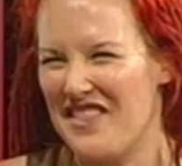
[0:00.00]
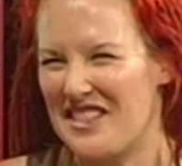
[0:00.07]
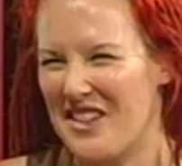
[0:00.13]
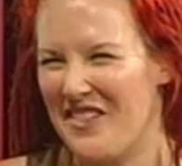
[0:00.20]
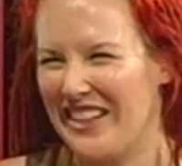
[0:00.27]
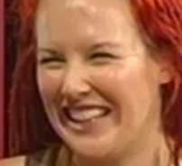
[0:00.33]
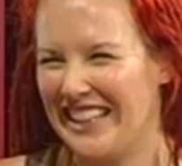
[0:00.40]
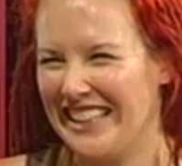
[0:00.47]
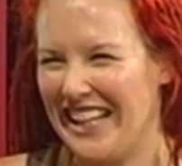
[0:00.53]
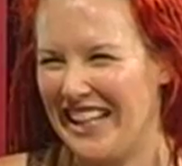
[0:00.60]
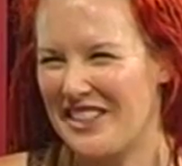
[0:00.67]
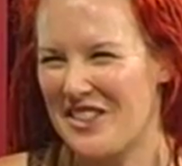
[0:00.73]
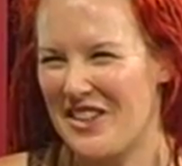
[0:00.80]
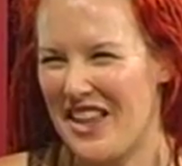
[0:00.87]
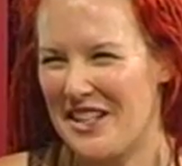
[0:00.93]
someone
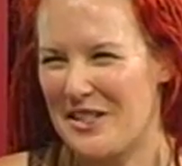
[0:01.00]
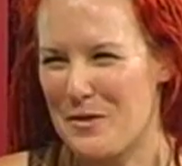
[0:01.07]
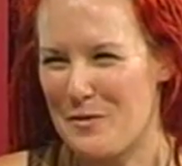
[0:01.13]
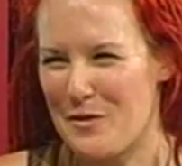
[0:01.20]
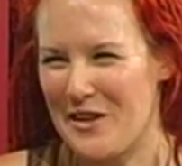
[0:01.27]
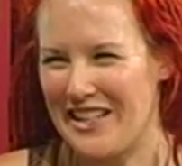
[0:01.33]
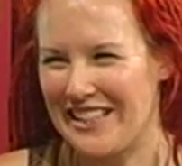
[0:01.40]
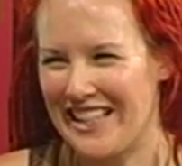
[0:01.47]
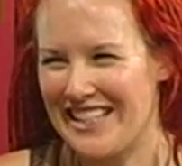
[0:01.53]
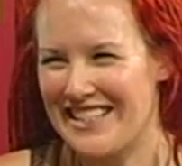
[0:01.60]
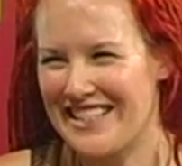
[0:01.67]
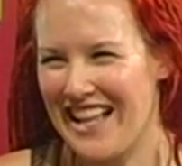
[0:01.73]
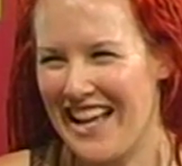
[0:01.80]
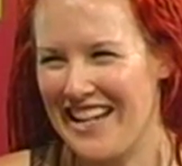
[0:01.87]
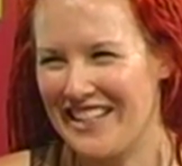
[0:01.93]
collect all that debris yes.
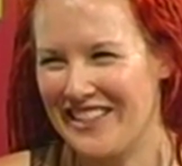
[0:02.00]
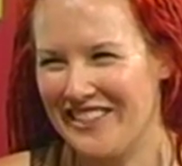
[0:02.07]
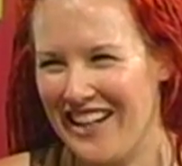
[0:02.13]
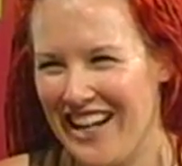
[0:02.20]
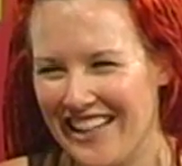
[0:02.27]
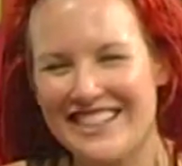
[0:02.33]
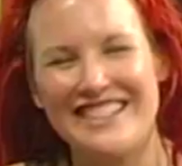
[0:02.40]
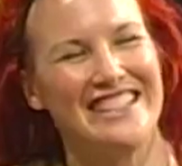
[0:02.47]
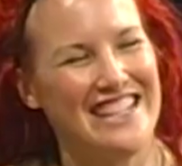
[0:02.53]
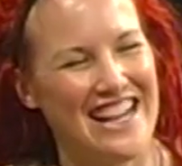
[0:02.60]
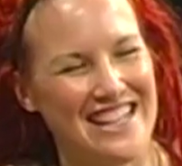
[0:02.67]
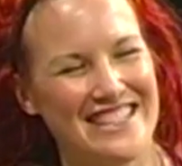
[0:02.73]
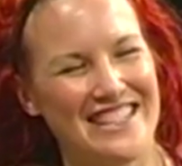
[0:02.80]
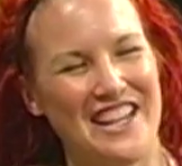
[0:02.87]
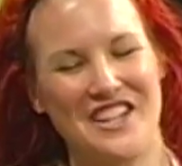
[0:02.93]
that's laying around. That's
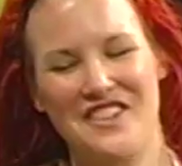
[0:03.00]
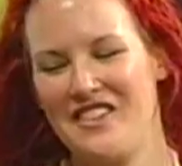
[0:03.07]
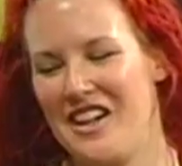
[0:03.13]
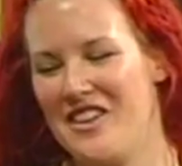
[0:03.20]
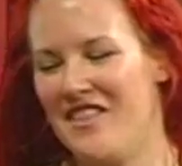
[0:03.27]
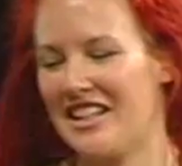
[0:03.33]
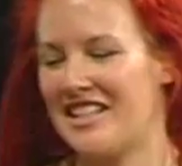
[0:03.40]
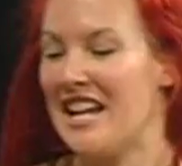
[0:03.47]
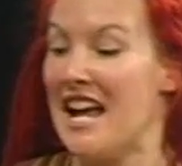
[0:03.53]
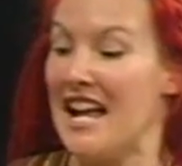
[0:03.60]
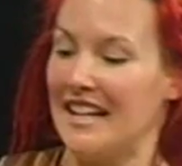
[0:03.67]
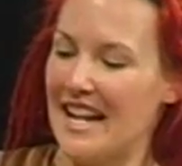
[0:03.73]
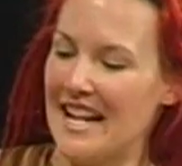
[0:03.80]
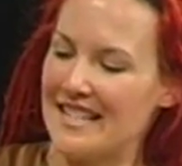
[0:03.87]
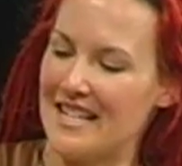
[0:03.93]
yes, it. thank you very much.
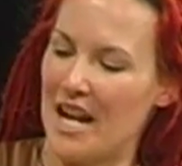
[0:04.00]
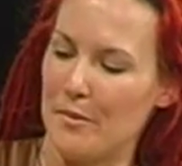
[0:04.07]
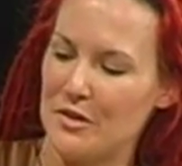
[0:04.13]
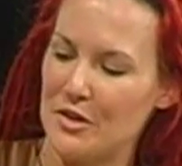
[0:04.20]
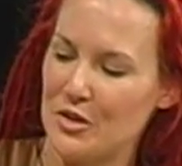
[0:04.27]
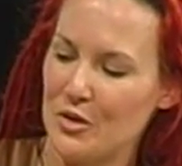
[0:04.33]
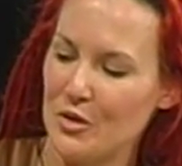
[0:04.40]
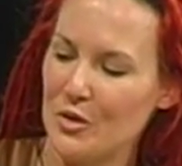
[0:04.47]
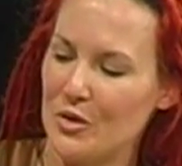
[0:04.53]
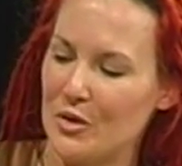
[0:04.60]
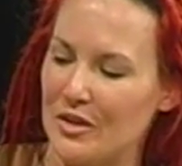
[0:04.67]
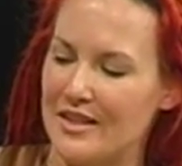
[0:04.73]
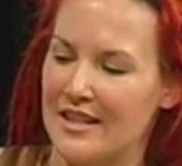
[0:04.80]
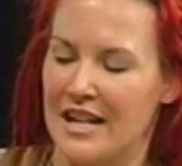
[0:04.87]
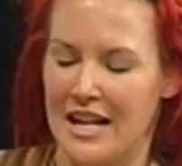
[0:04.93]
Next up,
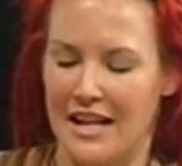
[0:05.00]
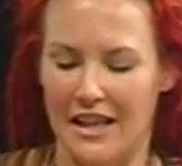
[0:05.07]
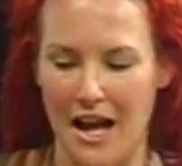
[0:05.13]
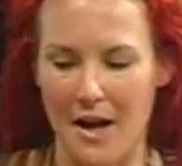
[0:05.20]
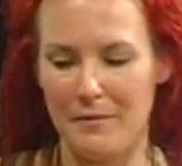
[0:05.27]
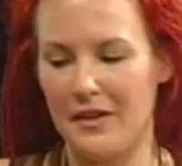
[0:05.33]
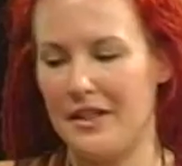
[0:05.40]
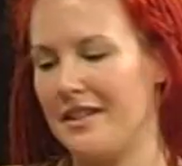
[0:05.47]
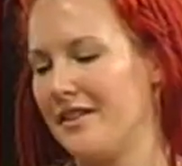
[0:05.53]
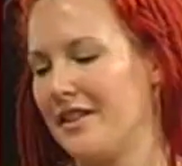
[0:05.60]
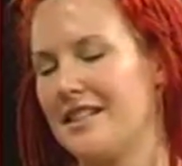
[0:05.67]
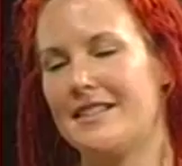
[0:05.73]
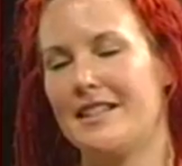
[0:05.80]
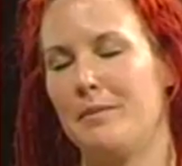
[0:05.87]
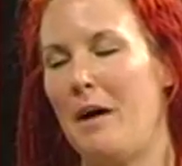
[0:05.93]
straws. Um,
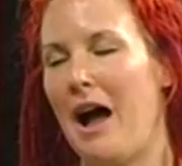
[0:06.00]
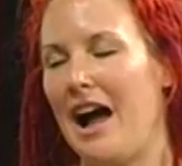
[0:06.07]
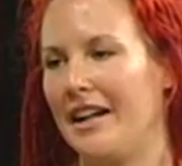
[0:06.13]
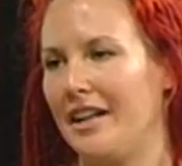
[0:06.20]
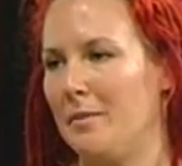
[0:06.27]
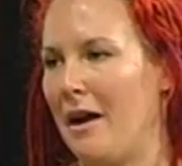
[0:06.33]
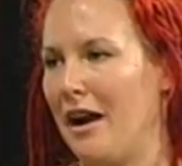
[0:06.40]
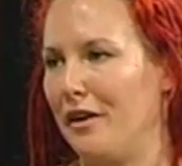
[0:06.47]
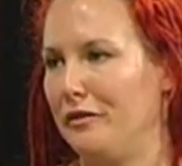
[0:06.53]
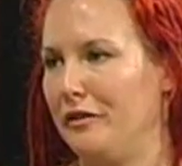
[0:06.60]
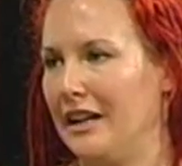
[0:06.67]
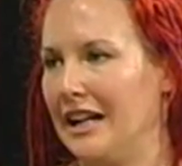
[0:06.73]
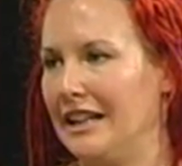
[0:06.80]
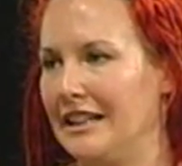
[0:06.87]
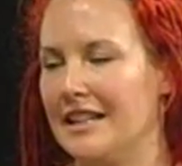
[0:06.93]
these are party
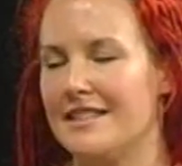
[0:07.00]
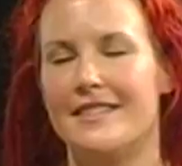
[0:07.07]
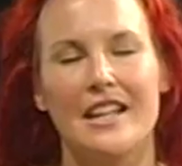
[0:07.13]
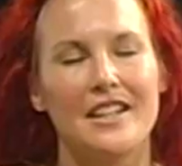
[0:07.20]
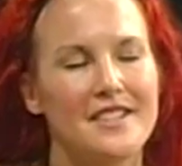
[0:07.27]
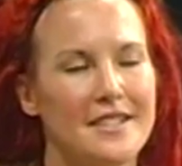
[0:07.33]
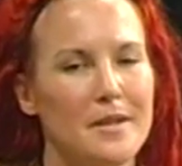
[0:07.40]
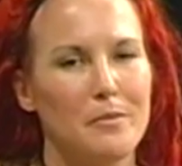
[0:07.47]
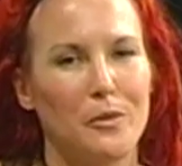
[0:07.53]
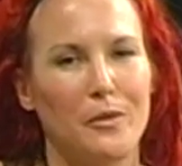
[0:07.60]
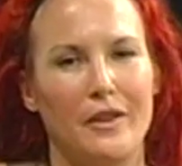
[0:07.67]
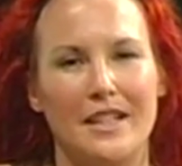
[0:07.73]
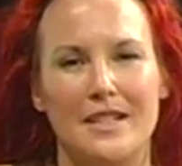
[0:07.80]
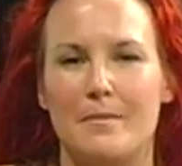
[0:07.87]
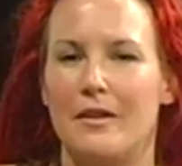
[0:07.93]
paraphernalia. Mm. Such simple
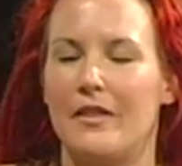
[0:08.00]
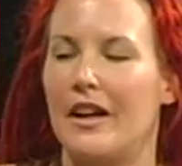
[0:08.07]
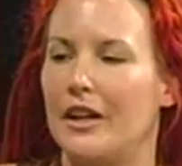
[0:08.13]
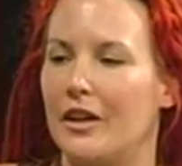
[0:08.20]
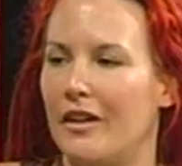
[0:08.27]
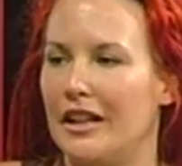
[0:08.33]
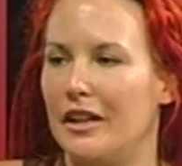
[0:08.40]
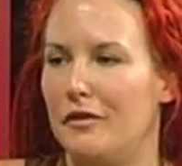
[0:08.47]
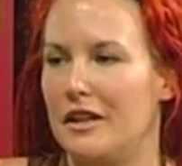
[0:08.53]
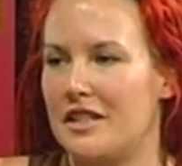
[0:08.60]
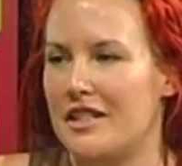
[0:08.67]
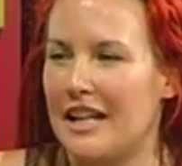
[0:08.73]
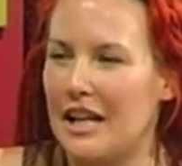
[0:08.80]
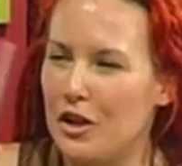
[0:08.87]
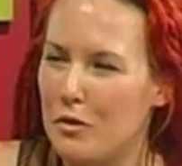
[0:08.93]
things, but they are greatly
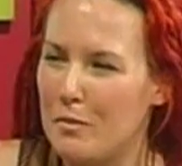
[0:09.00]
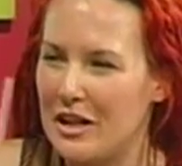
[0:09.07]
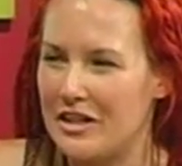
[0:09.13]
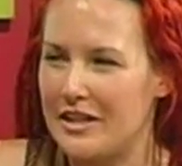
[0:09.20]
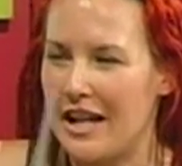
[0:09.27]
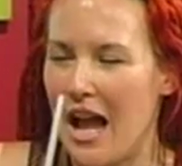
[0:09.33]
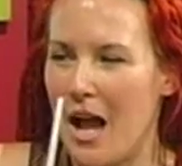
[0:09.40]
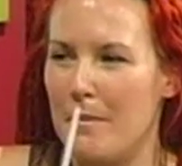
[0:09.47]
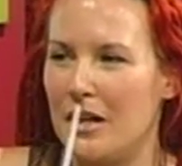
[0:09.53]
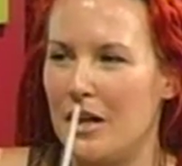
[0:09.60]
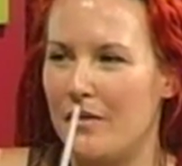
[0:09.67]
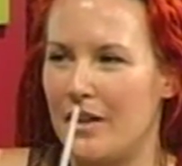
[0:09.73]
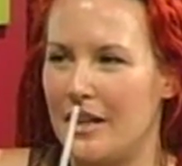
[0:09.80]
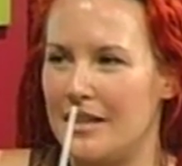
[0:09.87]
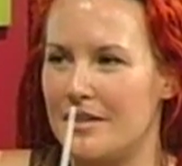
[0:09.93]
effective. Can you imagine how many
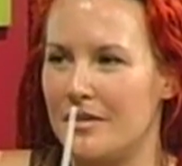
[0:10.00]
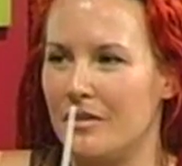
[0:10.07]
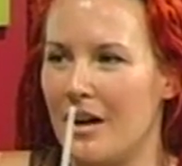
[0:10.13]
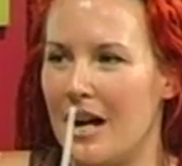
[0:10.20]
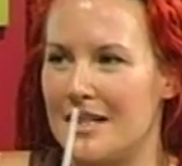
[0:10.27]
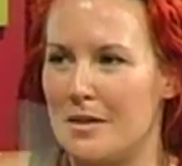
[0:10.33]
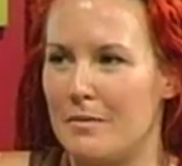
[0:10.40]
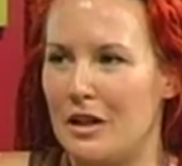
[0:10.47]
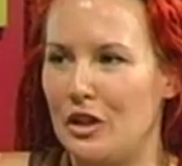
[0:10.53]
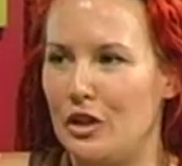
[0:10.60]
of these little guys are being